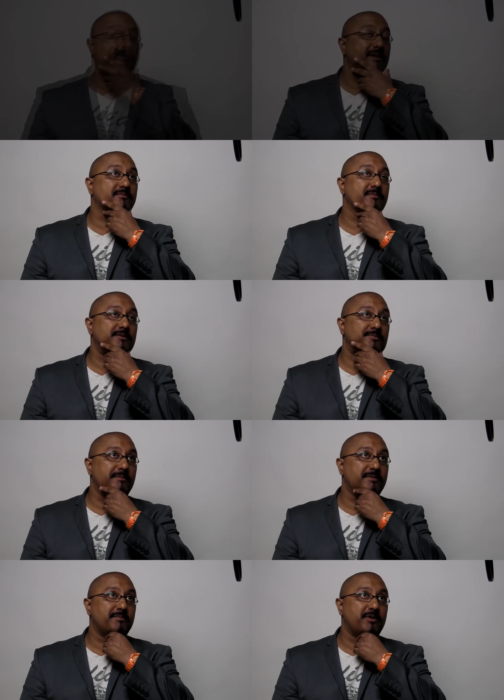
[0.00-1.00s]
I
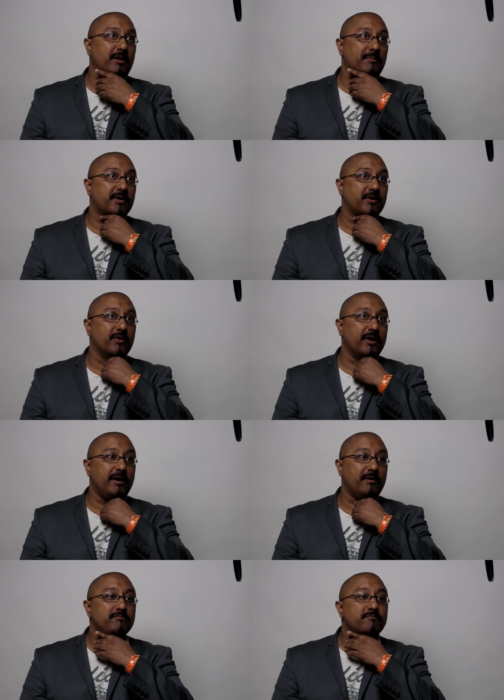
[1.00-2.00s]
spent some time
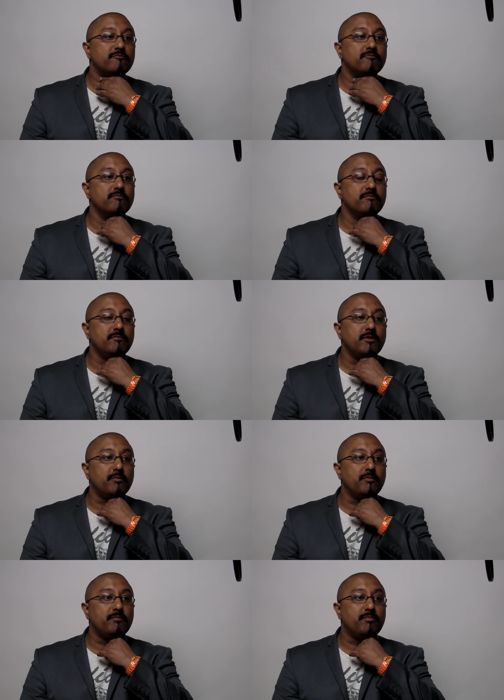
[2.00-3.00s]
here,
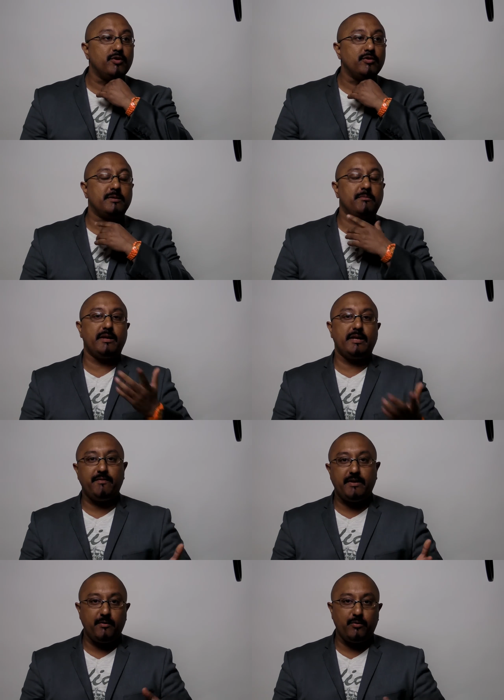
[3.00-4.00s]
producing my
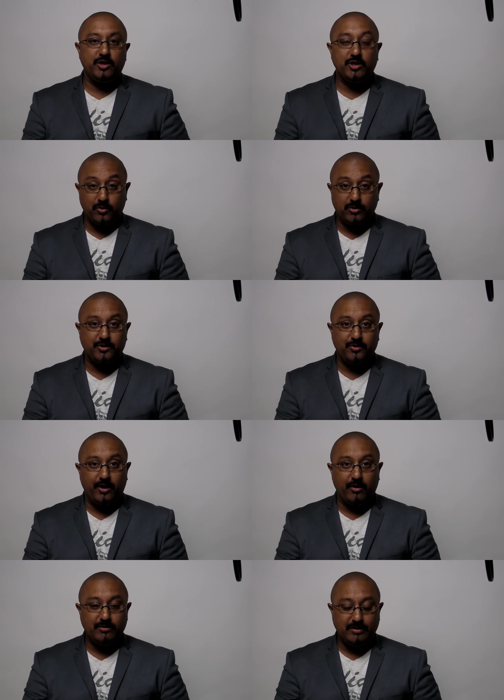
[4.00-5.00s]
DVD with Chiswell
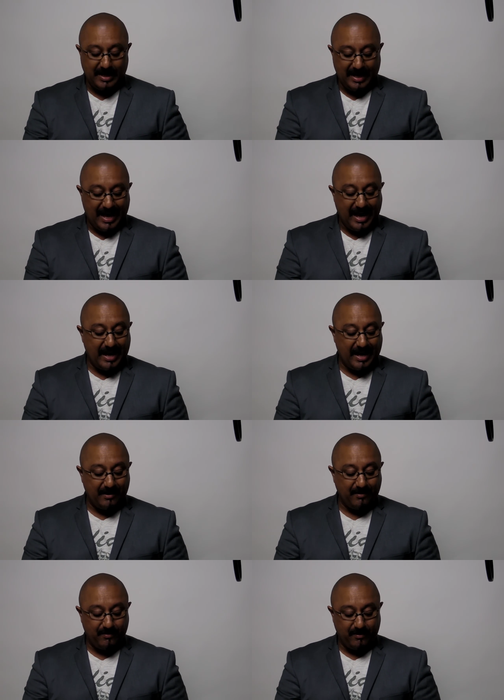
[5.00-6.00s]
Studios,
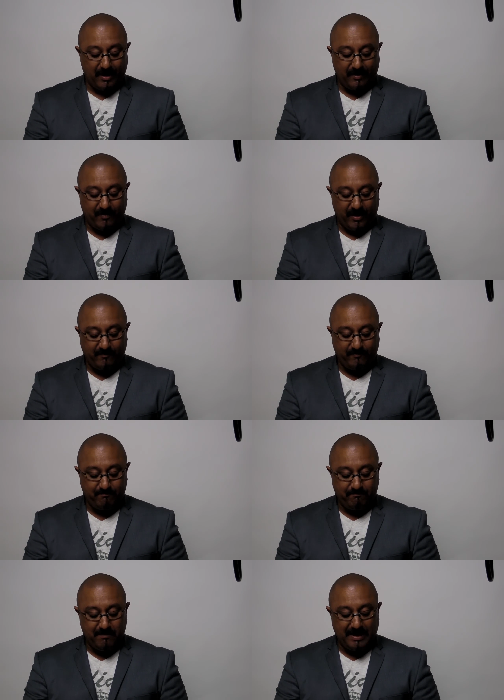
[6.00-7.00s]
and I've
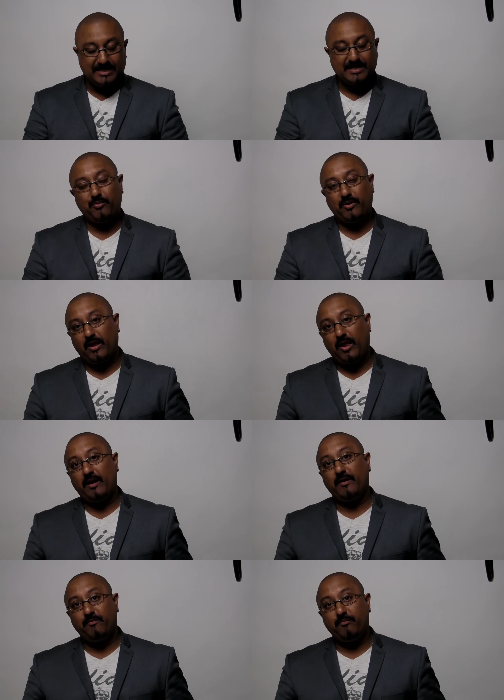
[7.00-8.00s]
mixed with a
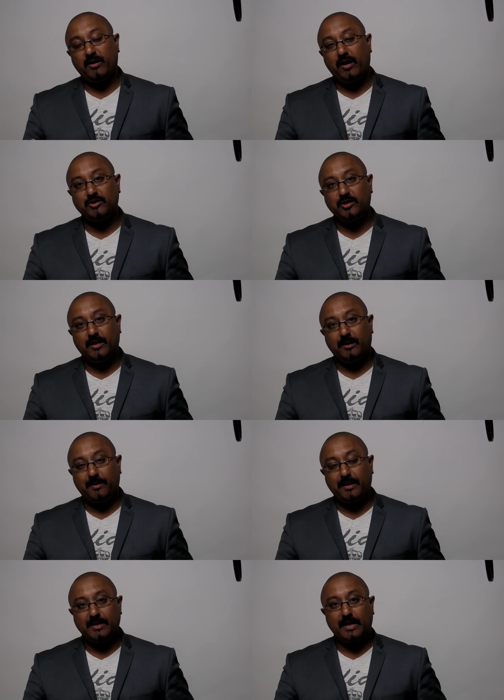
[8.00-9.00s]
lot of production
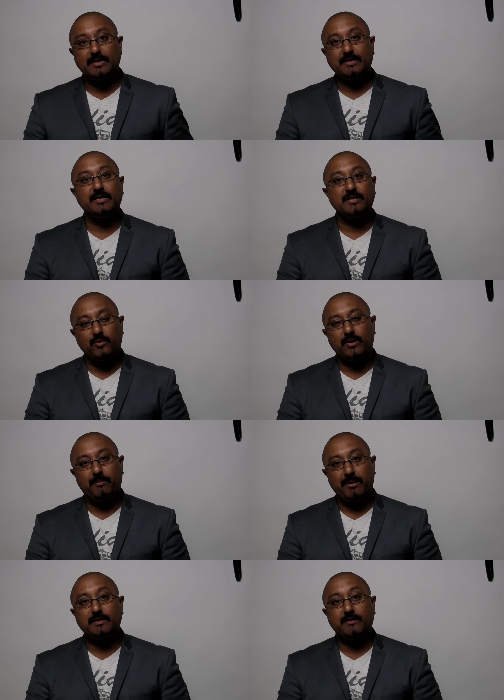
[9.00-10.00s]
companies. Like I said, this is one
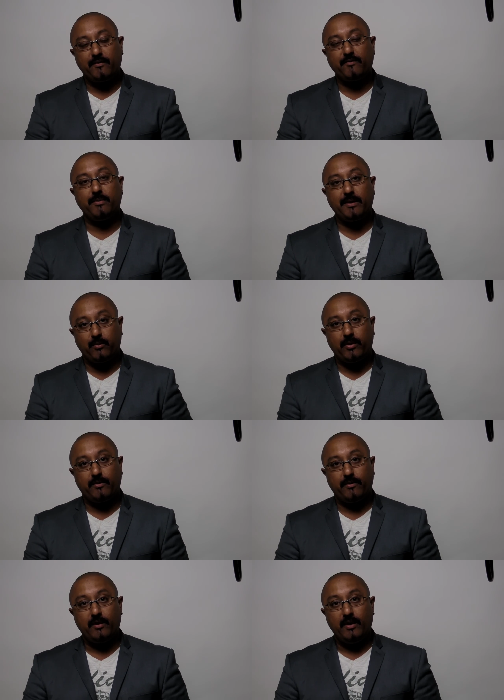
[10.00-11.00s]
of the best I've ever been with.